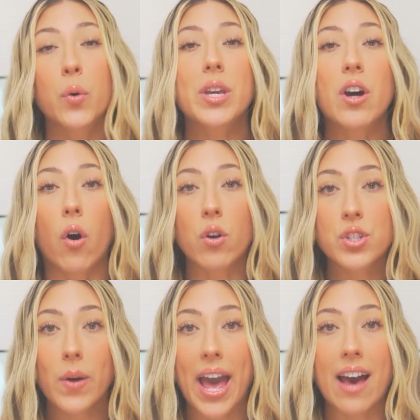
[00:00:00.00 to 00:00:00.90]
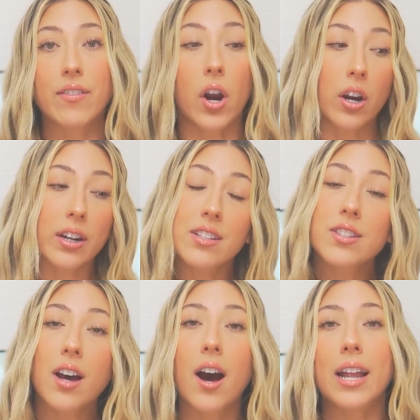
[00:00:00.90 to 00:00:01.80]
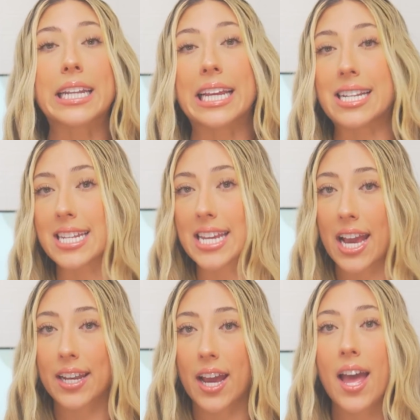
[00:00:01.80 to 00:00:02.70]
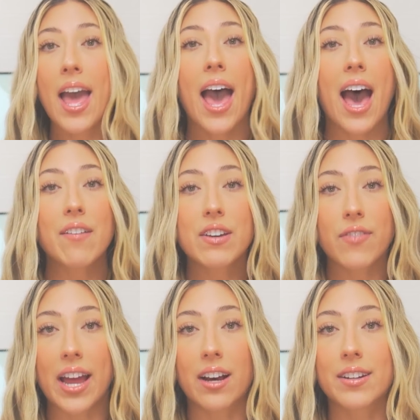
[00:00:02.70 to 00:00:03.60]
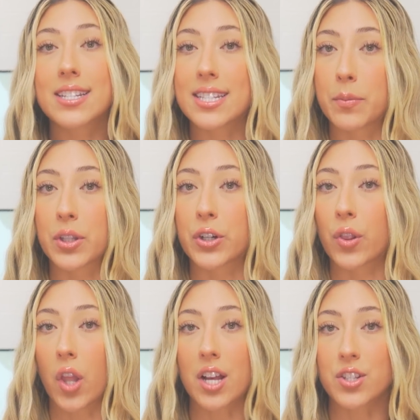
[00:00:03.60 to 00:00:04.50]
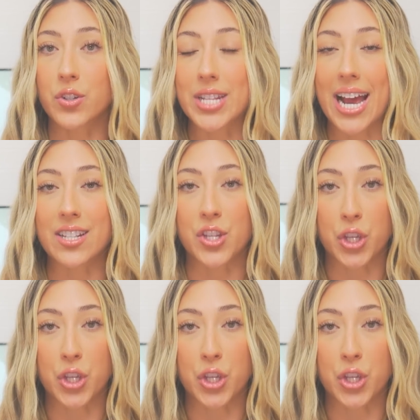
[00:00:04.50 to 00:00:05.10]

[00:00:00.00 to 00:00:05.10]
"We also have Arkansas and Indiana having filed similar lawsuits as